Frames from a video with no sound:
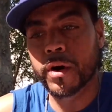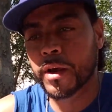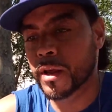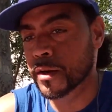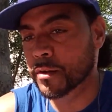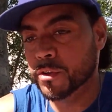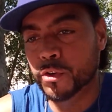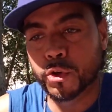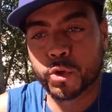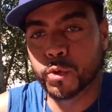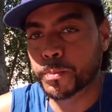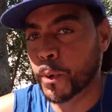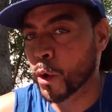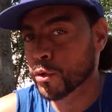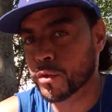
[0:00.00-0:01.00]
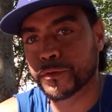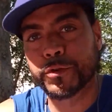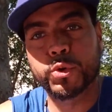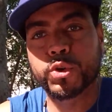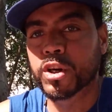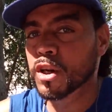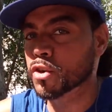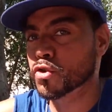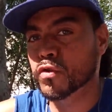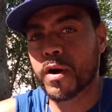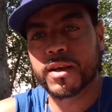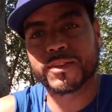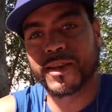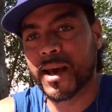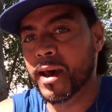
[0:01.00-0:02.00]
and both of you could
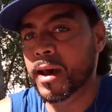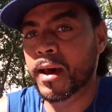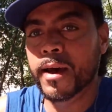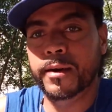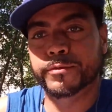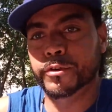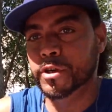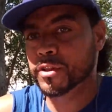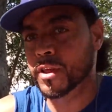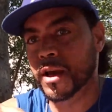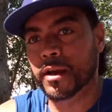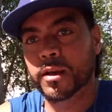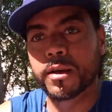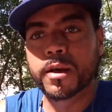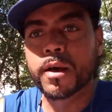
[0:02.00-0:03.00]
address everything,